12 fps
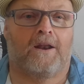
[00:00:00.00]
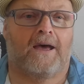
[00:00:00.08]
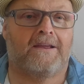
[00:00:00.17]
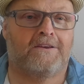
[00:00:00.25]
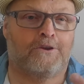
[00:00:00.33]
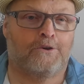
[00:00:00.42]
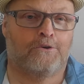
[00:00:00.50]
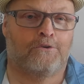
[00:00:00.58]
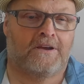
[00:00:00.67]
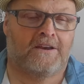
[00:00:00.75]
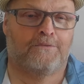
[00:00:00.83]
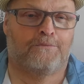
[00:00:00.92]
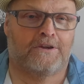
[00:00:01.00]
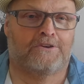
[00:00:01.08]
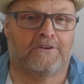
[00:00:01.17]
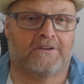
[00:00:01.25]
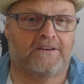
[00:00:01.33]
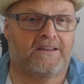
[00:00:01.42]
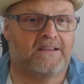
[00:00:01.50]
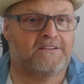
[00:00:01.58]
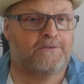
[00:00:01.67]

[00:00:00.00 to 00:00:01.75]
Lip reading: I do individually does